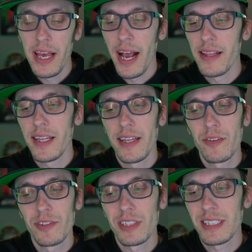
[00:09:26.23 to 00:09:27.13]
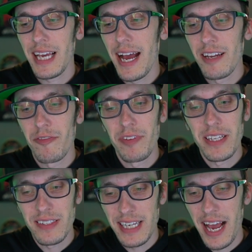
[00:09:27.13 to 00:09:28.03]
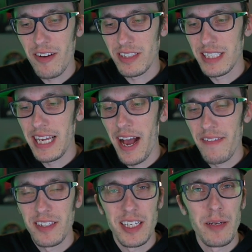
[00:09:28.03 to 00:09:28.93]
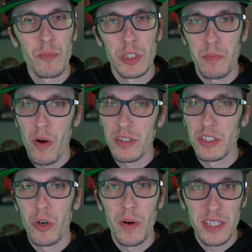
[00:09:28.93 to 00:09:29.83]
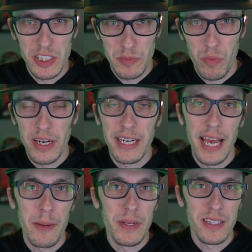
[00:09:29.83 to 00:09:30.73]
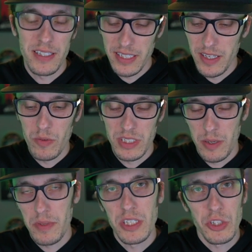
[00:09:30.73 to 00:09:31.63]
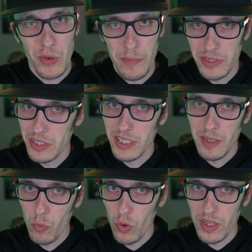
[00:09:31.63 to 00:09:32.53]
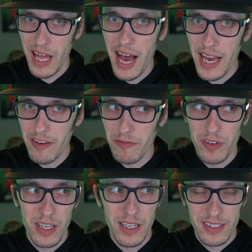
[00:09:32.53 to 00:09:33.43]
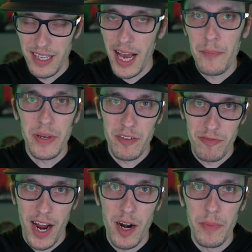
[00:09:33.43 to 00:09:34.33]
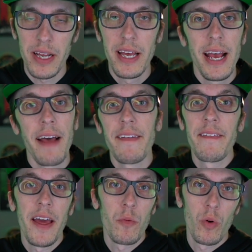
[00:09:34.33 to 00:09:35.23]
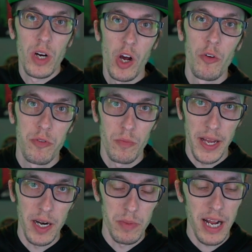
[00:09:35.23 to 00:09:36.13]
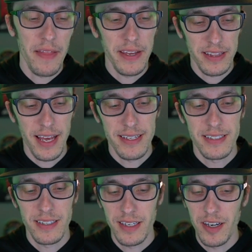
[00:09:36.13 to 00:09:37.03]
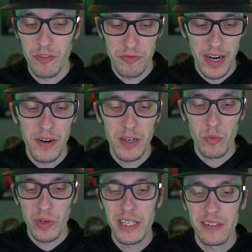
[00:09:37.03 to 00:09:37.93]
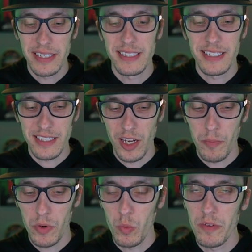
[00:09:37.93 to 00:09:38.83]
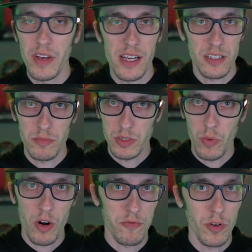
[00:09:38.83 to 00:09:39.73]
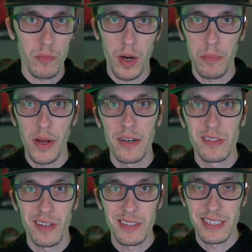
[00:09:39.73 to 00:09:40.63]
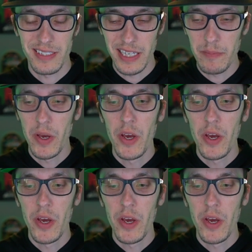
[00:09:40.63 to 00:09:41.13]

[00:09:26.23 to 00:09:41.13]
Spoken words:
And then they'll just kind of feel it out, see how the team responds during the spring game and, in some of the scrimmages in a more live type environment, and then they will go from there. But I think that's a very realistic number. We've got some smart football players on this team.